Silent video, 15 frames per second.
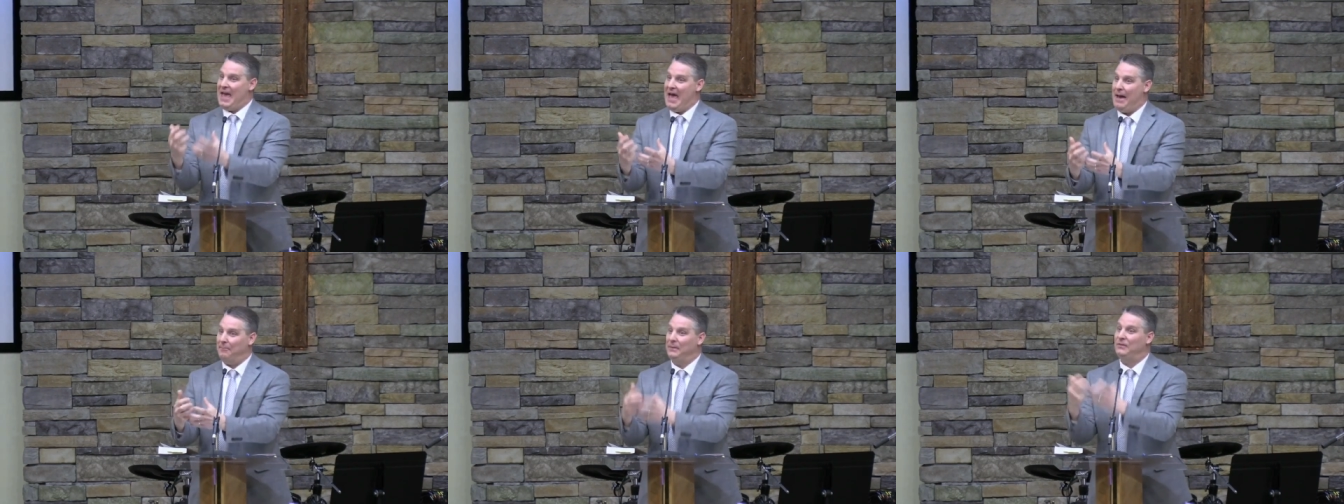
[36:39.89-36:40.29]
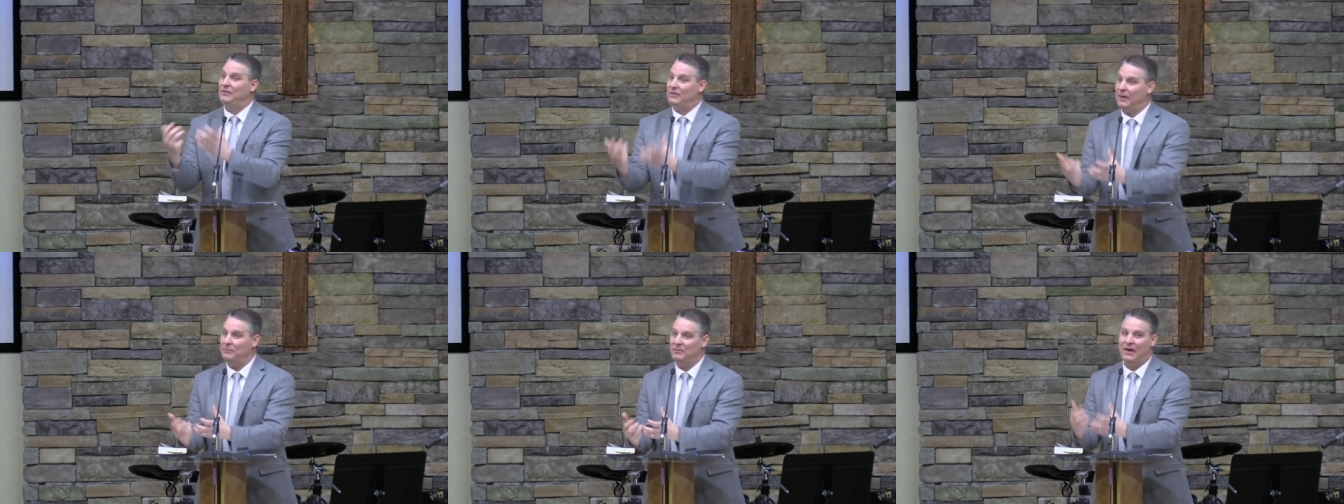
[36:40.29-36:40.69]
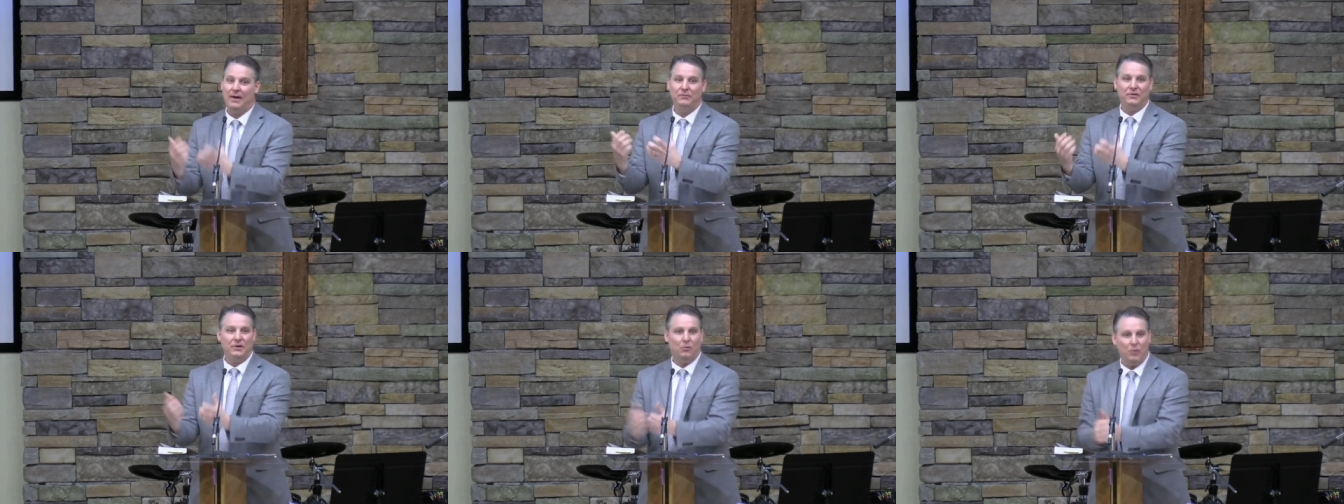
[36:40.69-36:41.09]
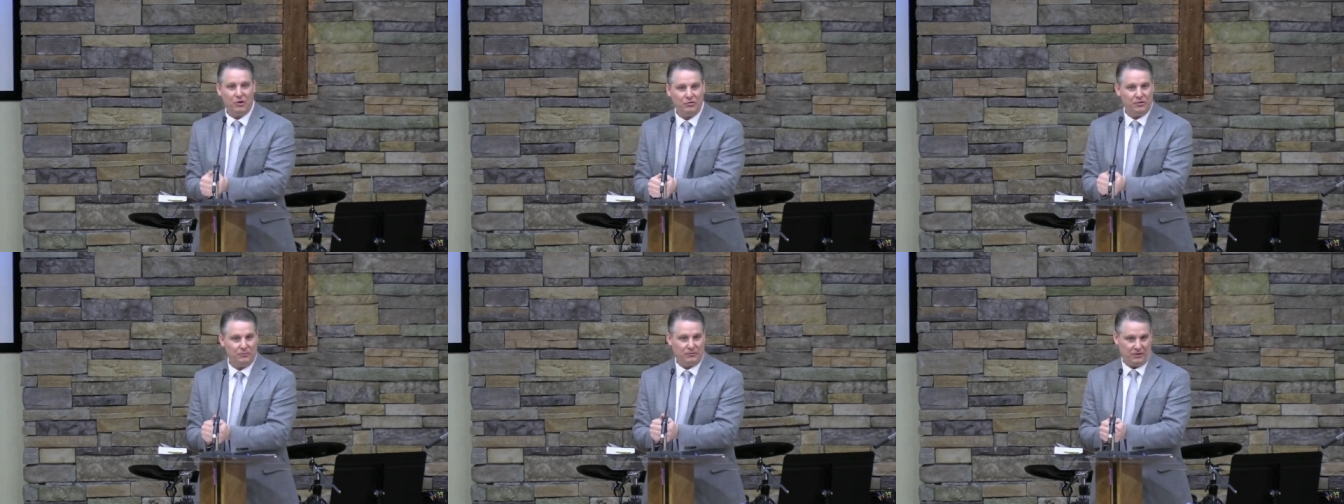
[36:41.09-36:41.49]
happens sometimes in a
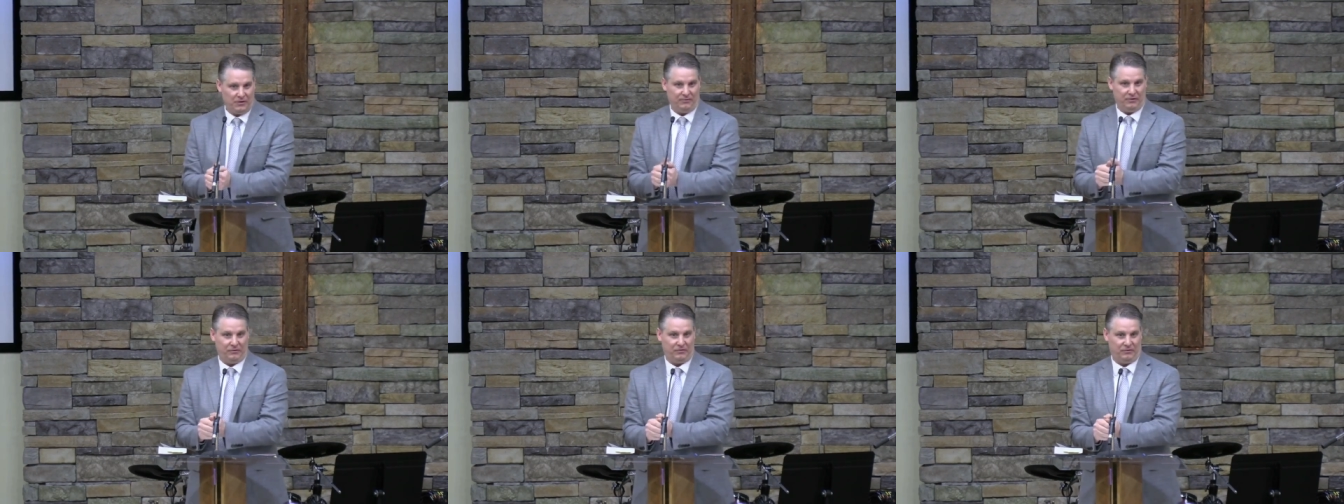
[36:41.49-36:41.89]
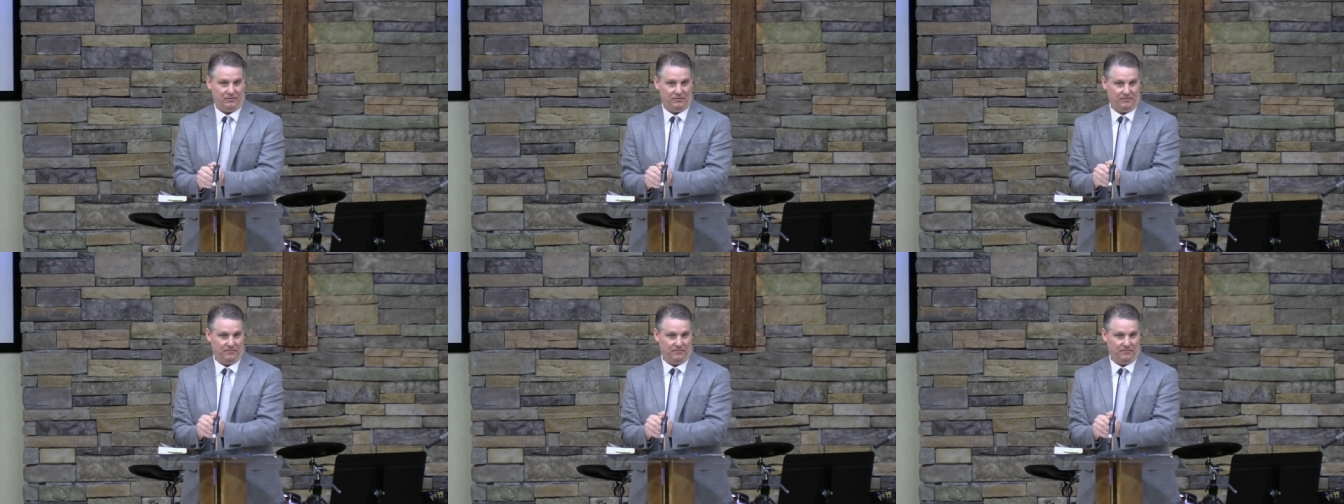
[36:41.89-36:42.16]
worship service.